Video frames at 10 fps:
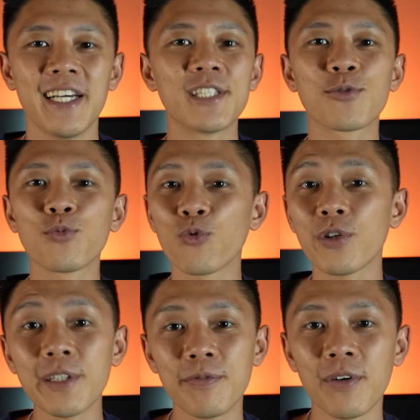it's
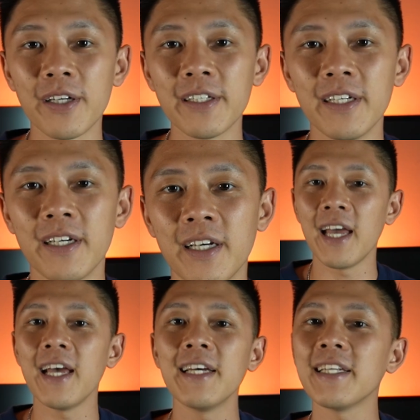really fun,
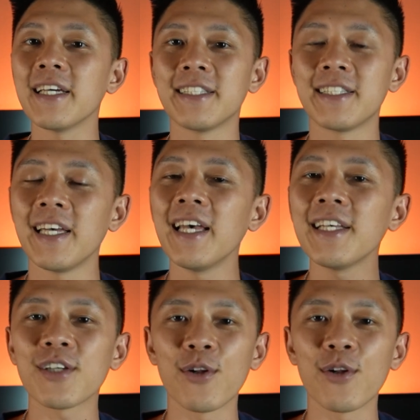and it takes